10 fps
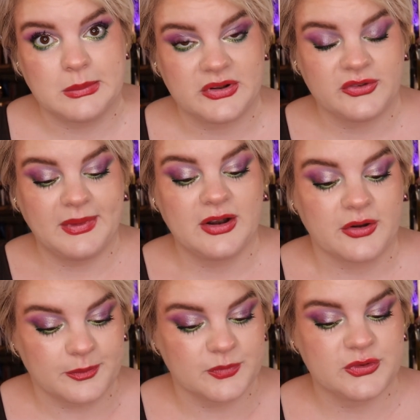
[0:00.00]
much
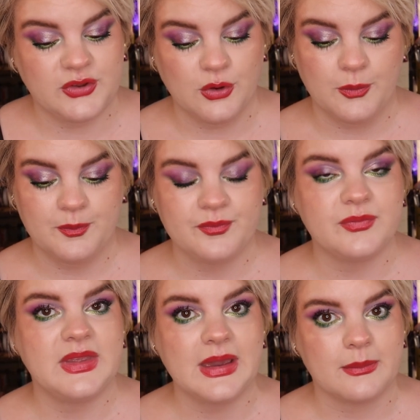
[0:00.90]
better. So
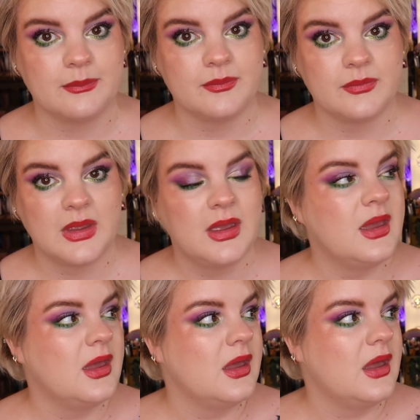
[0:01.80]
yeah,
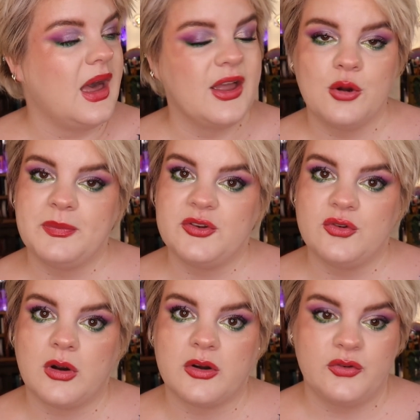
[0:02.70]
I hope that
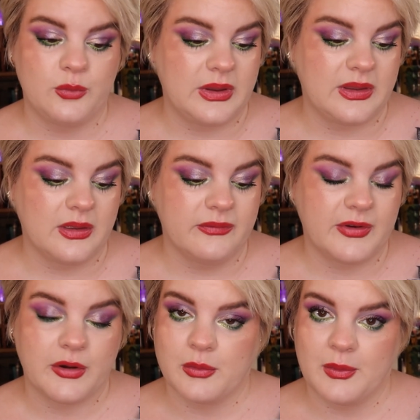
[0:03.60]
you are doing
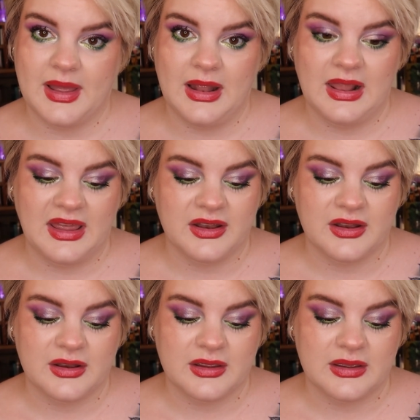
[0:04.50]
very well,
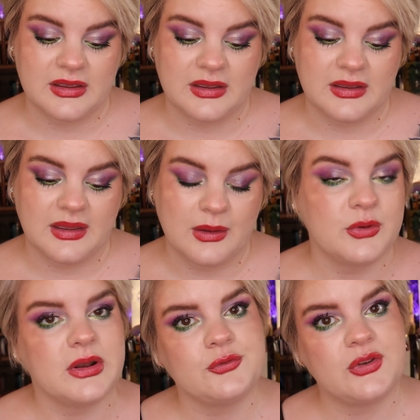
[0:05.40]
and I
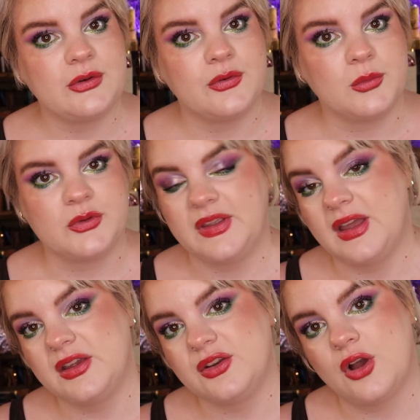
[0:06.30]
would love to hear from you. Say
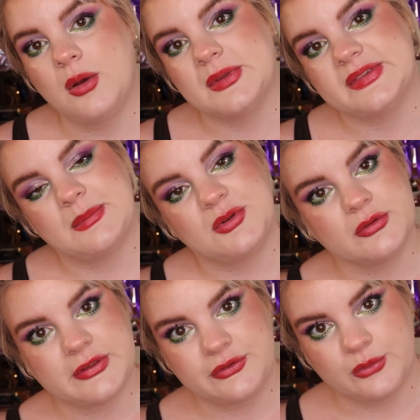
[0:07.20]
hi in the comments, let me
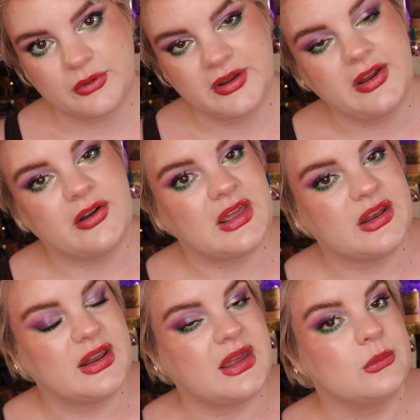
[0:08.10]
know that you were here,
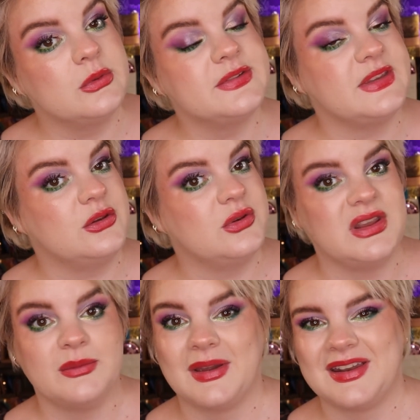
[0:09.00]
and I will see you
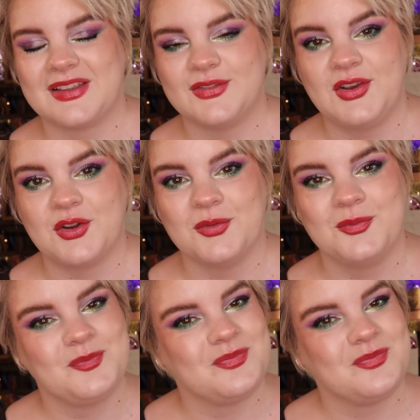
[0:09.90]
in my next video.